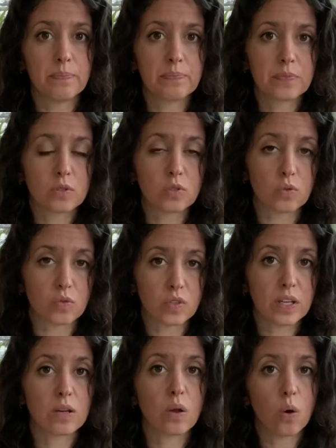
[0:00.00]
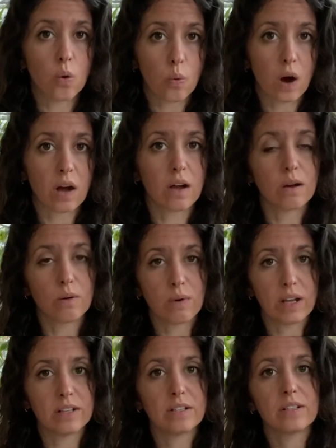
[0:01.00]
So sit, walk,
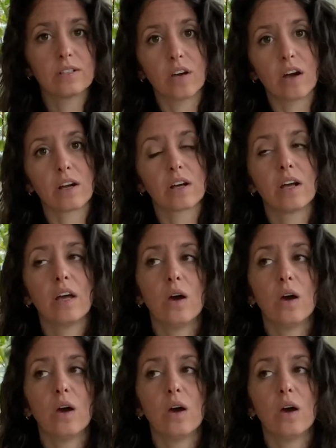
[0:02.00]
write, talk.